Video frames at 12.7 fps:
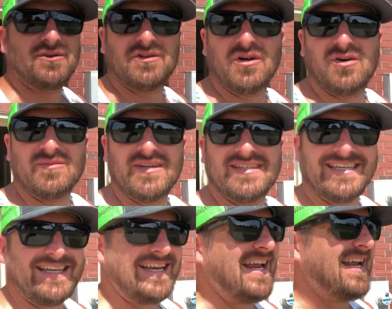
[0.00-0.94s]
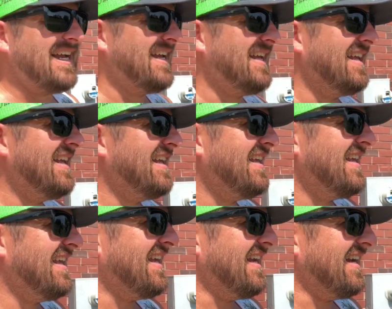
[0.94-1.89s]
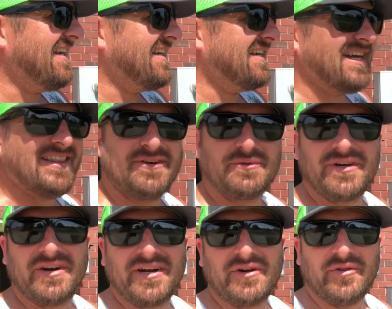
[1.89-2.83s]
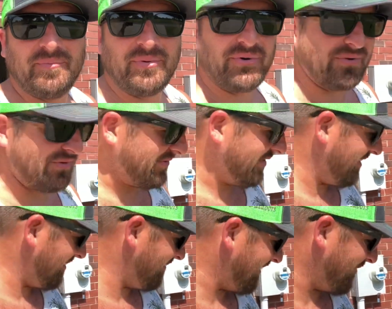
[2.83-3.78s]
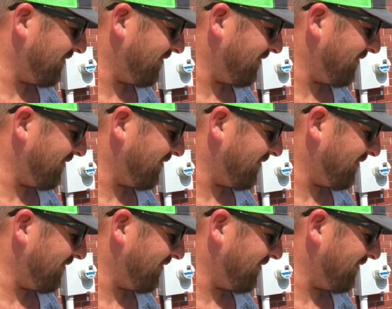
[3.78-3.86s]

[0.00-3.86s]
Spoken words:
Oklahoma today. And I think we're gonna go to the pool, but I